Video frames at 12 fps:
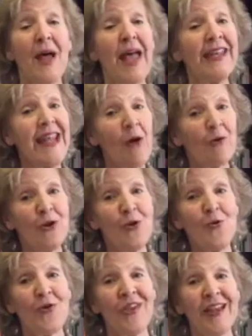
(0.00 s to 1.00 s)
And now a
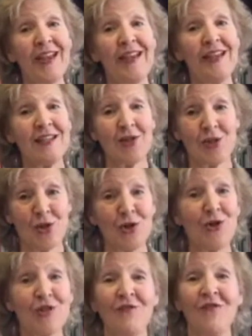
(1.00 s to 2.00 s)
new thing is
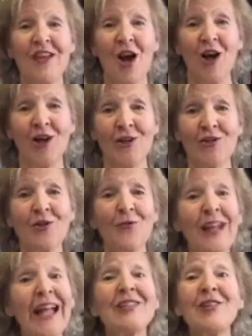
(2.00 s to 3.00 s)
church VR. So
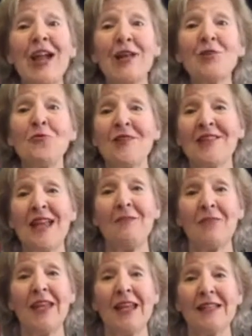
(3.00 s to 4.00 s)
let's not do the
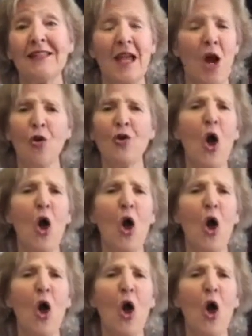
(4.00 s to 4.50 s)
same thing and say, "Oh